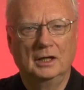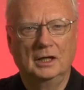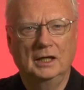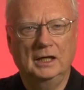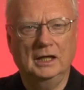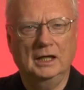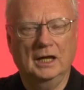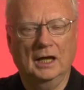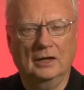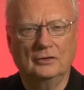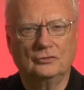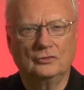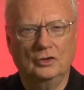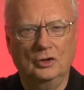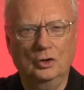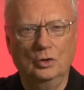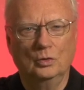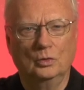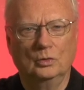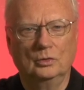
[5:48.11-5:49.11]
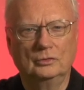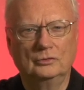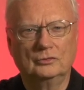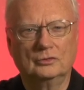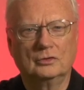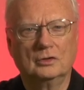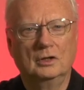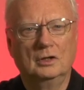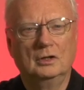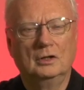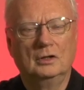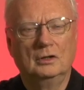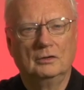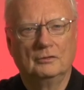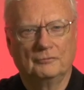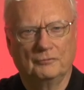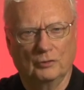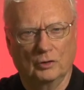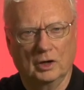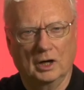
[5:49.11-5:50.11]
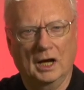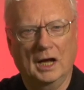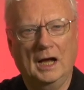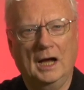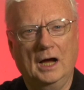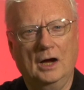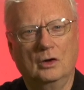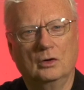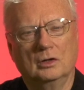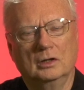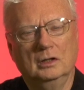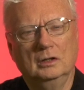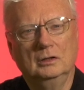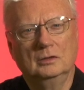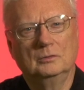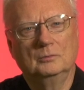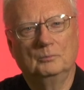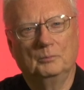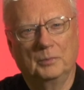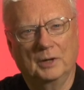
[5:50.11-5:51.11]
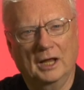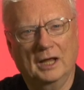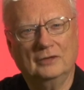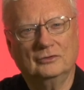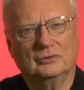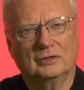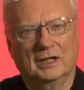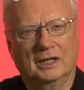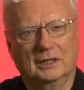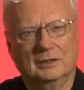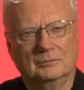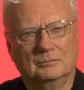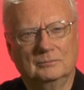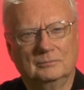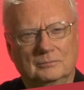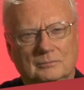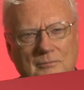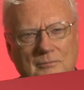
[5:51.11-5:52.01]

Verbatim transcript: he has used for our blessing.